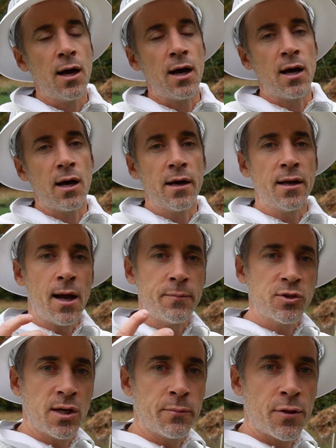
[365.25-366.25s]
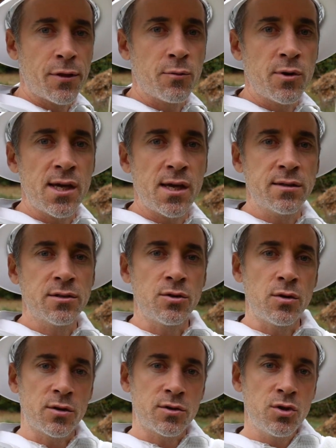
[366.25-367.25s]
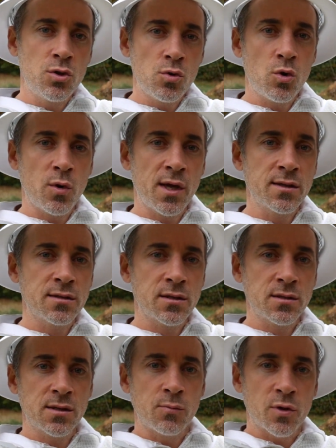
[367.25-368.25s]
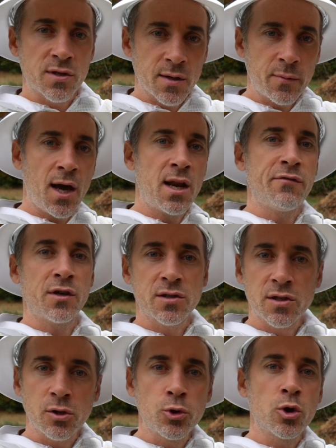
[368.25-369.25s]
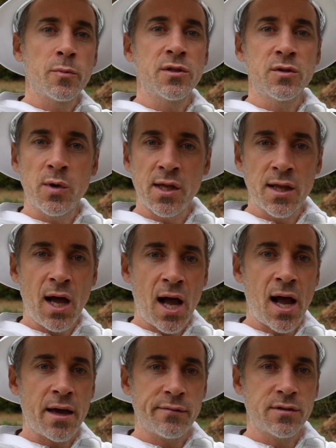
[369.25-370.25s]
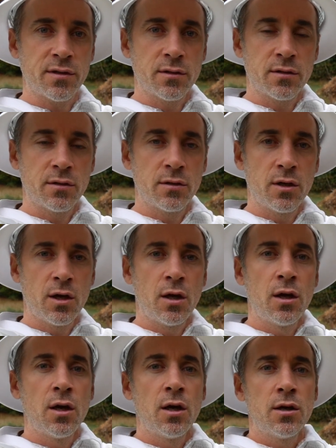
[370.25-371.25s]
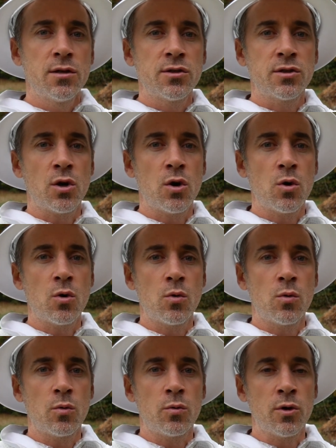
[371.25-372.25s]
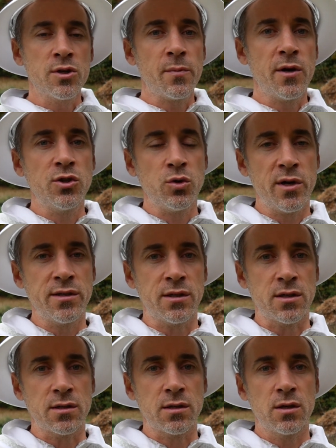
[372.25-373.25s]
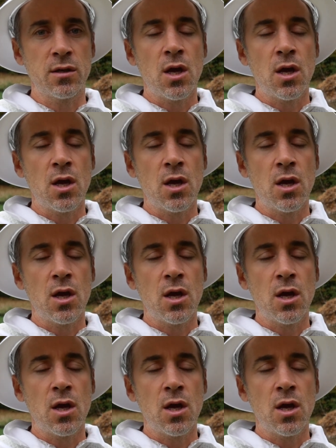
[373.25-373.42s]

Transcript: And option number three is to do the two queen system with some kind of excluder between the hives. So those are my choices.